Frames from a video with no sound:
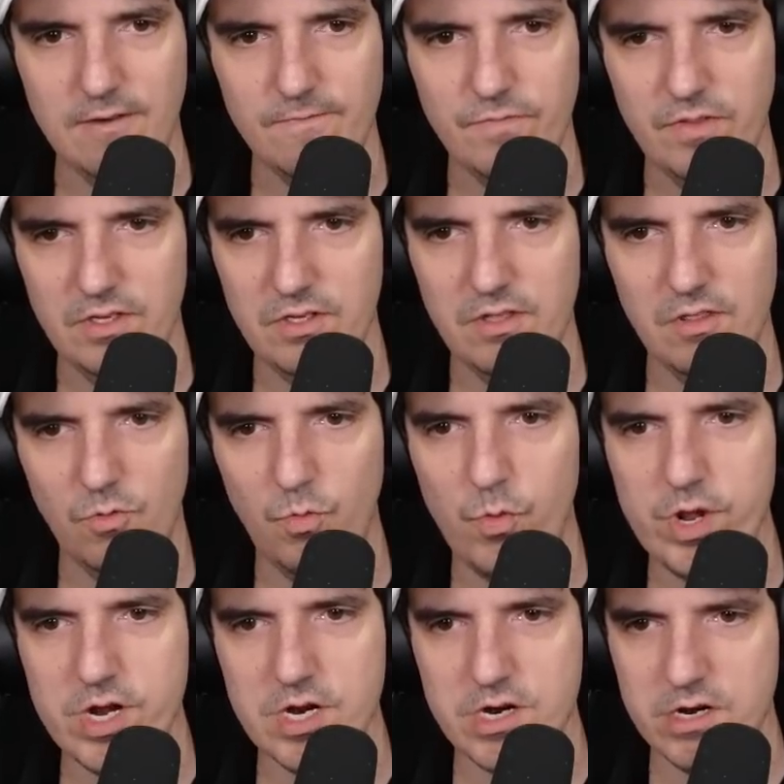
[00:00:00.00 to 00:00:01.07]
The
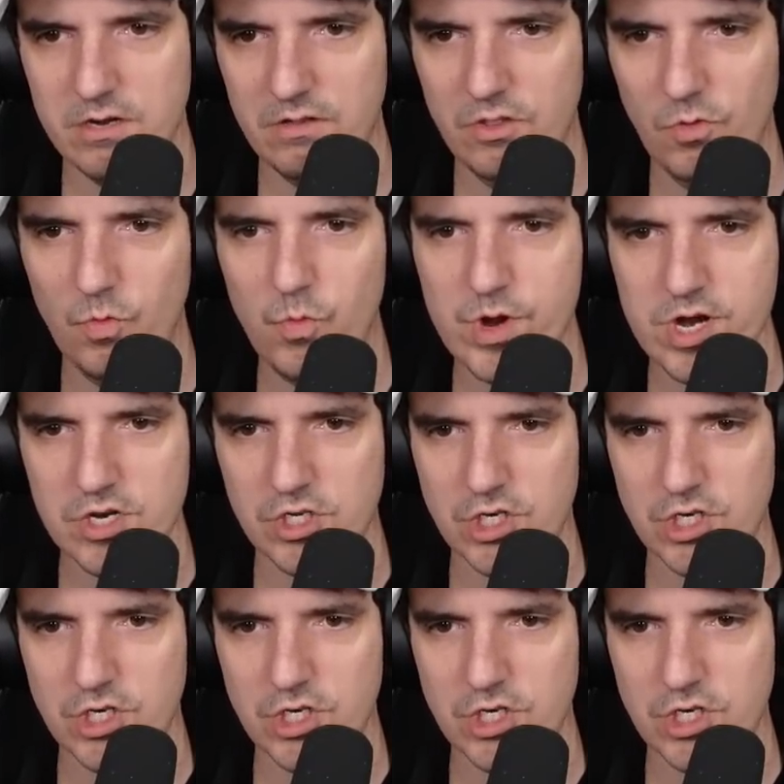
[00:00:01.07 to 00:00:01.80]
weird